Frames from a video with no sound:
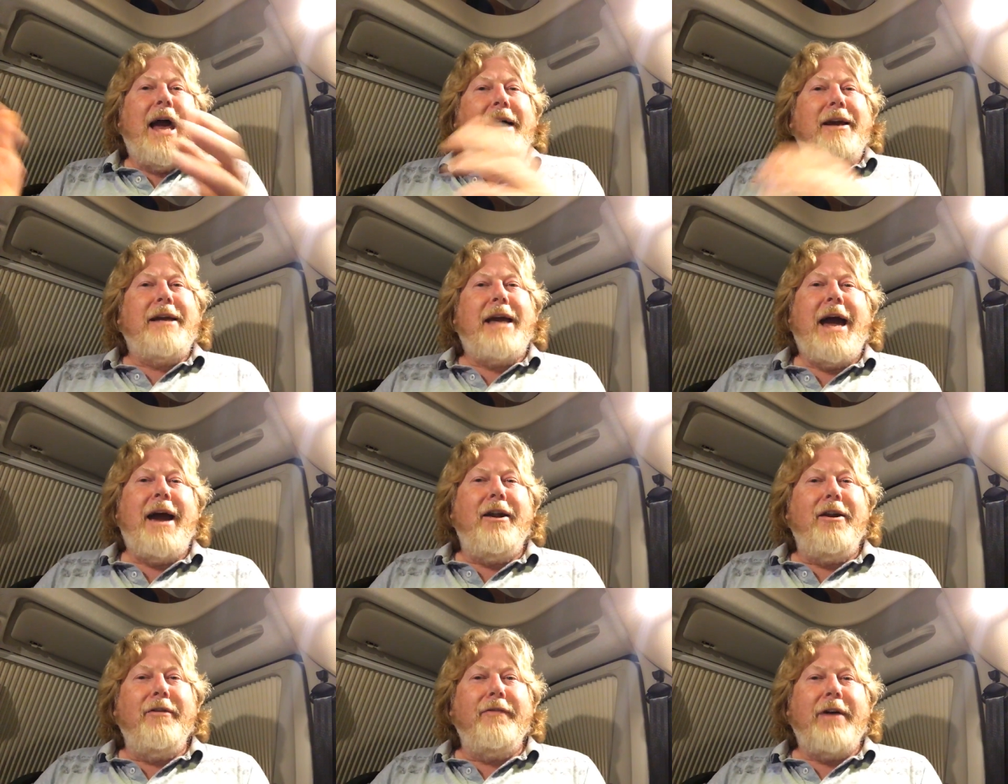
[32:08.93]

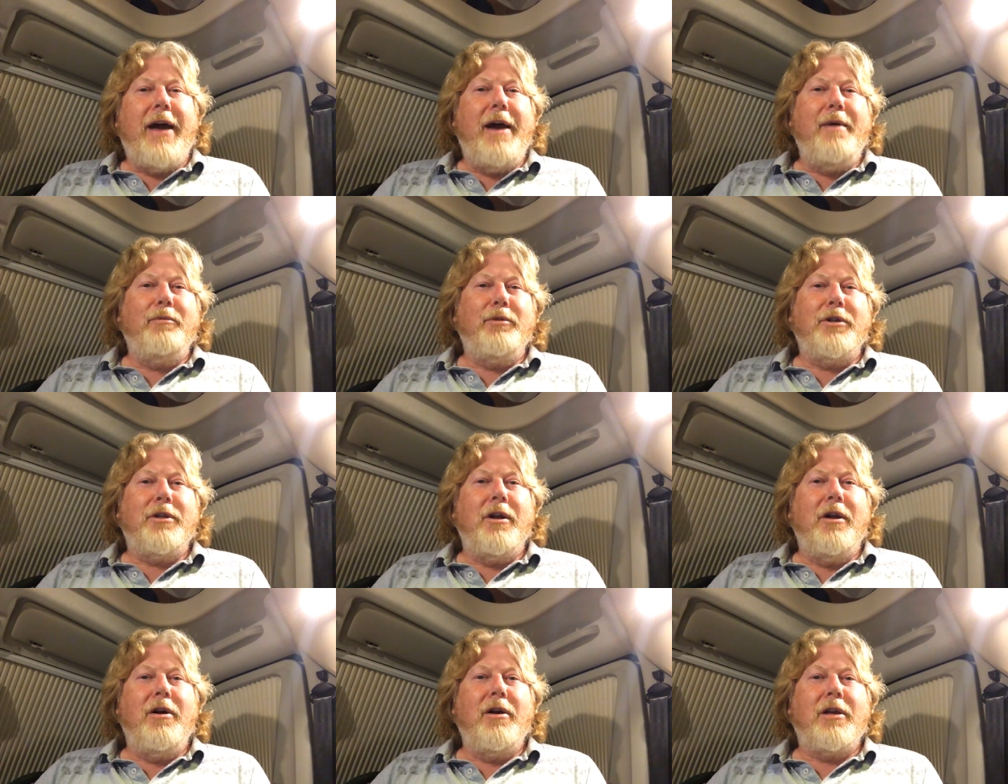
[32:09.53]
caravan
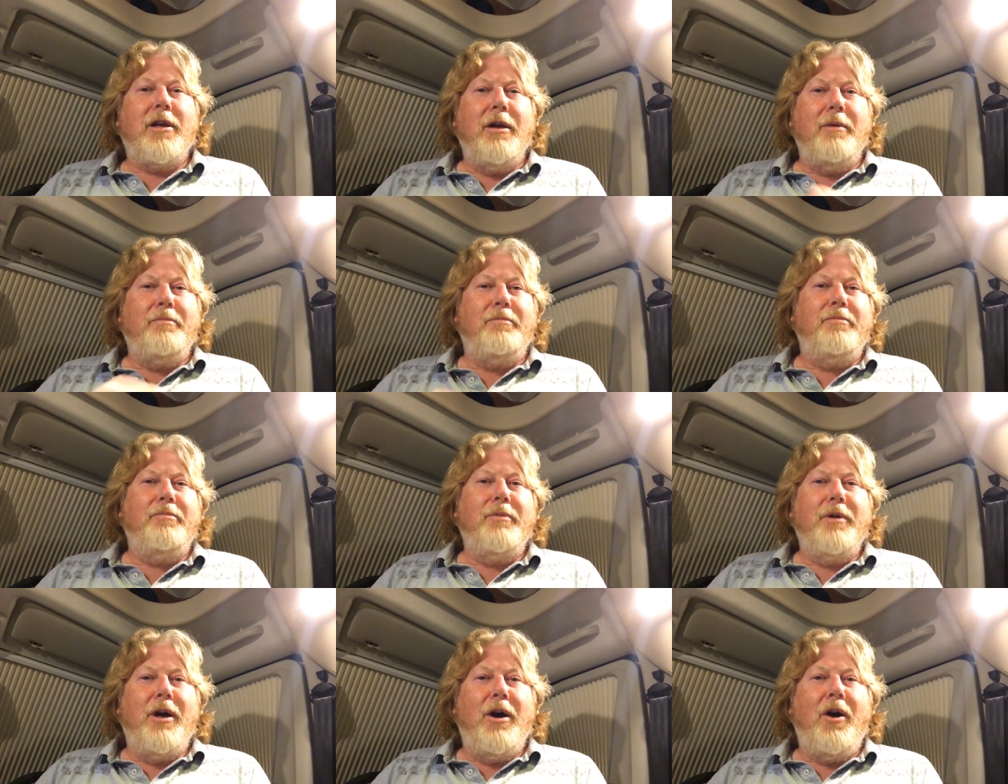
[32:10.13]
was like a
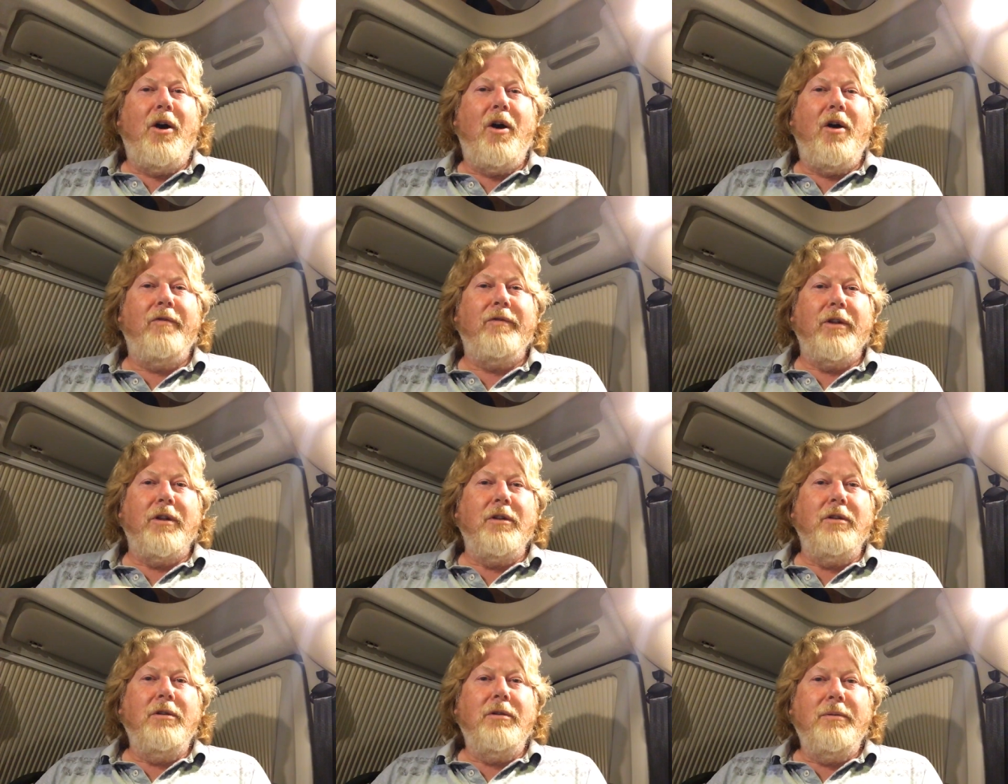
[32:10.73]

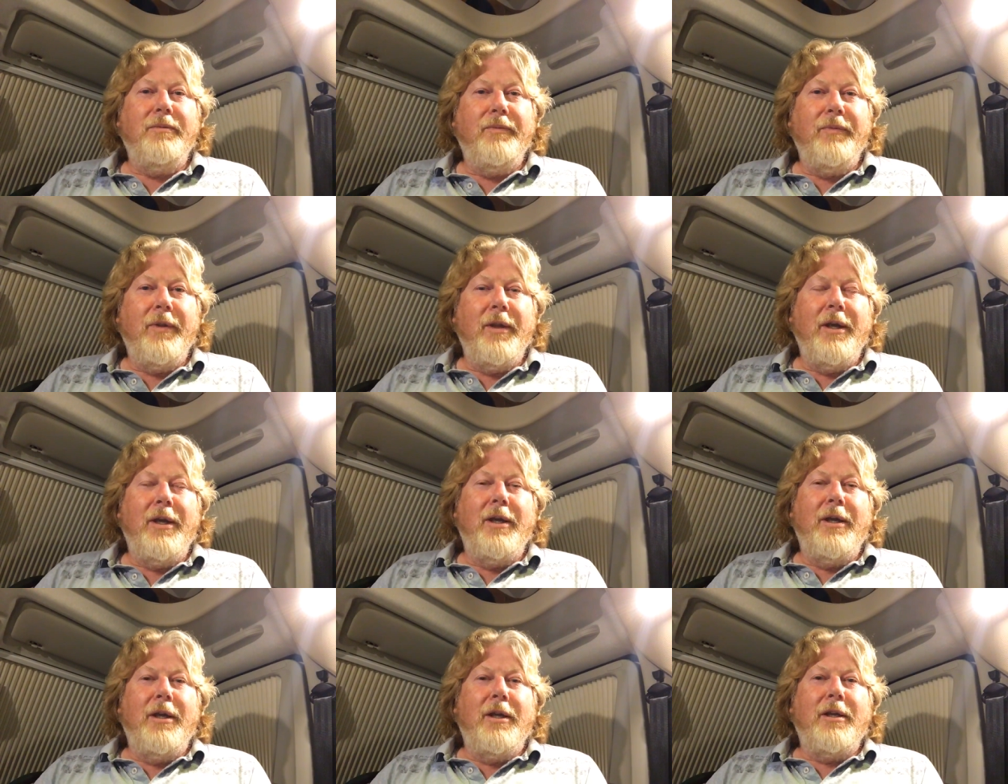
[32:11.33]
hovel
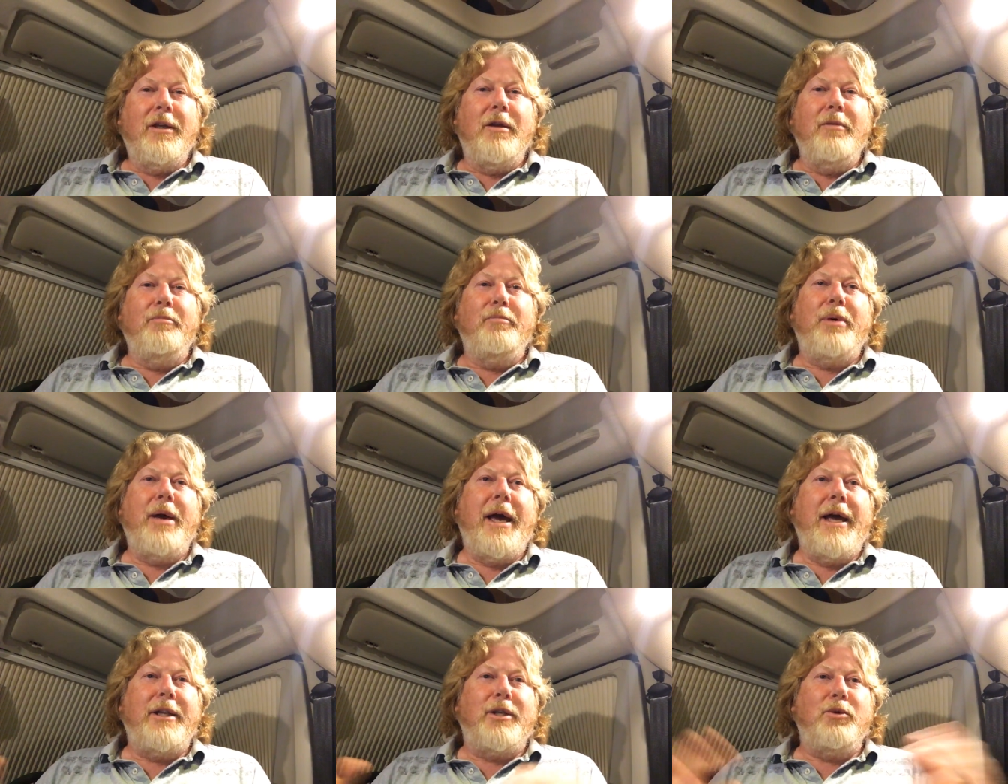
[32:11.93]

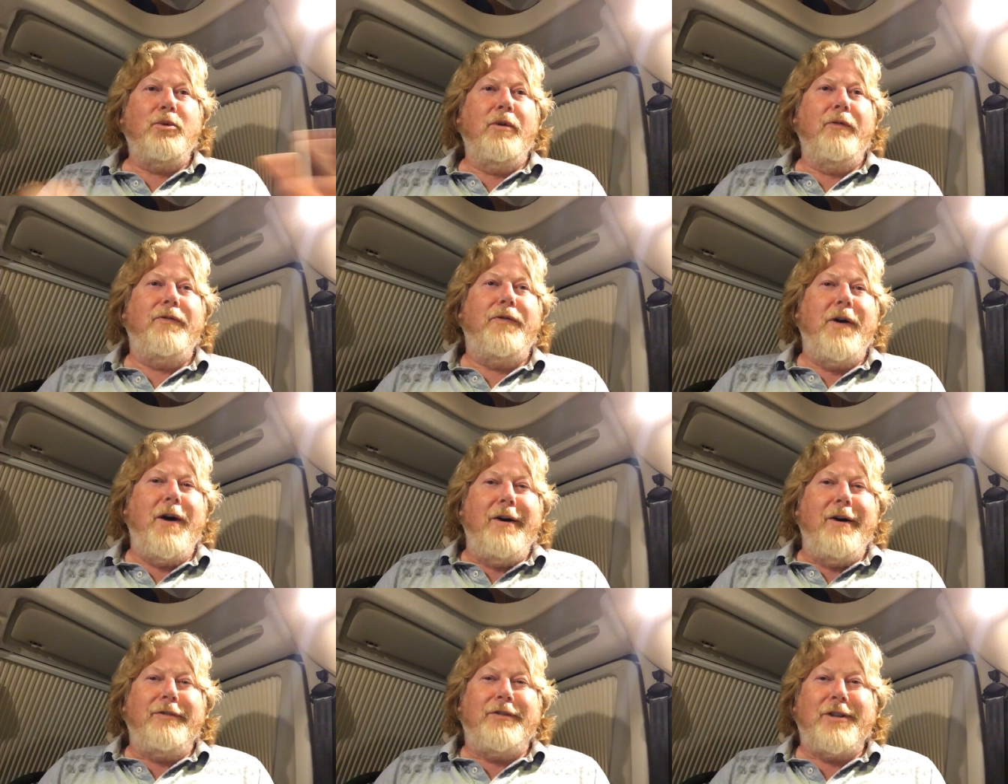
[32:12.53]
compared to a
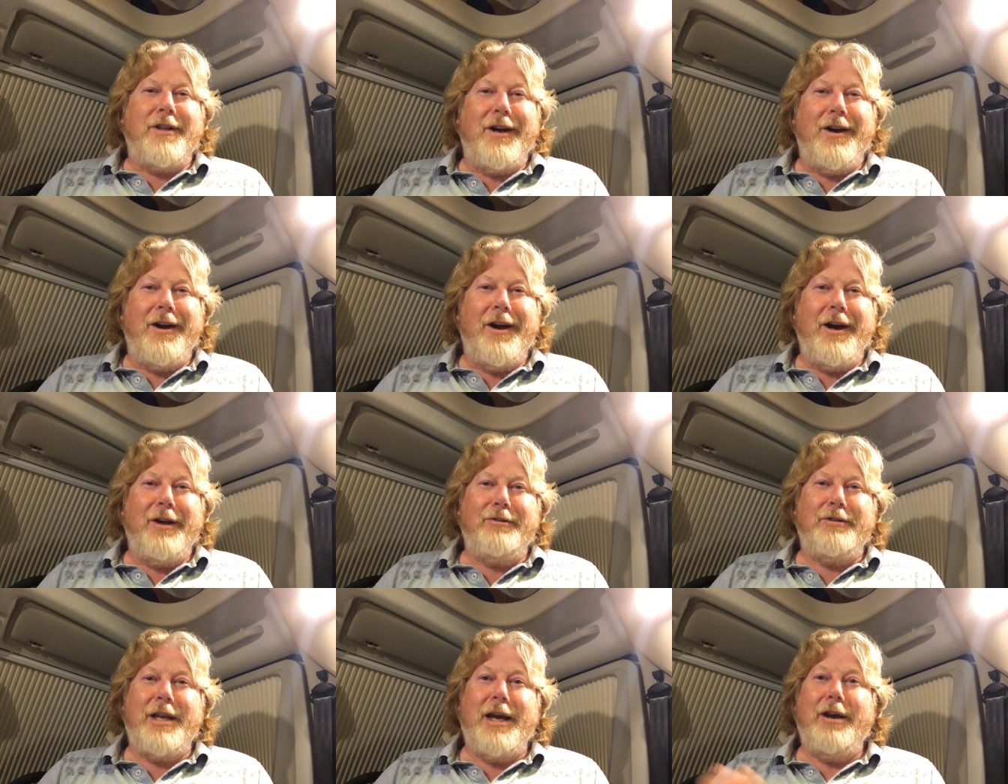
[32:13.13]
5-star
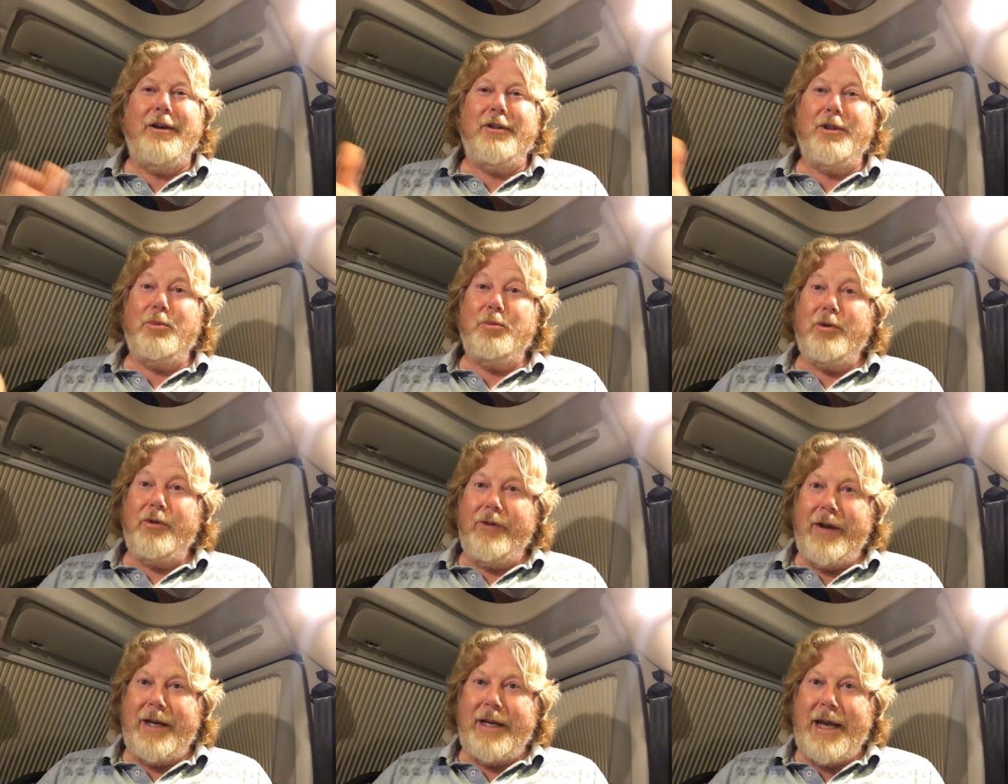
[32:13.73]
hotel that
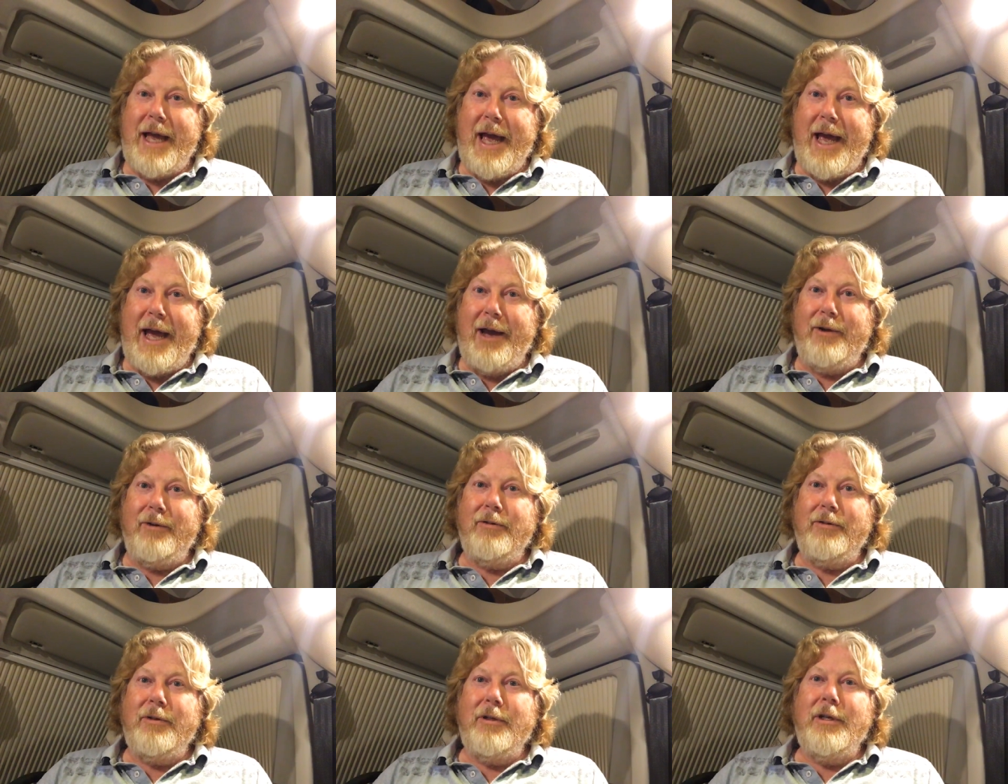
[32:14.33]
we're in
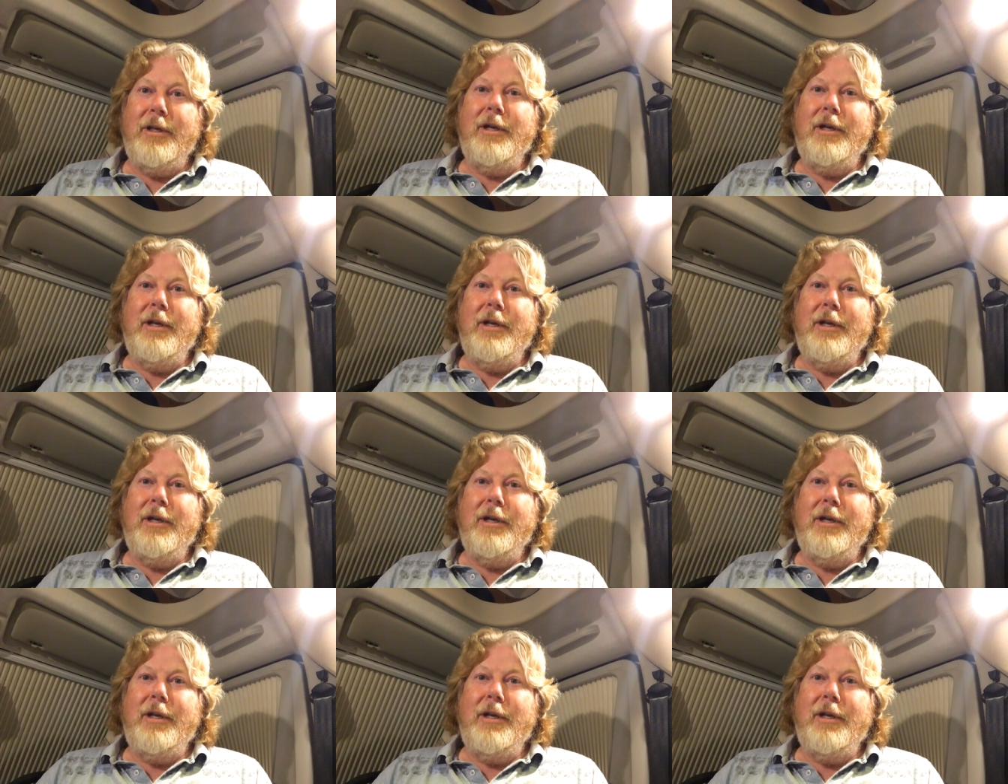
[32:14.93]
now.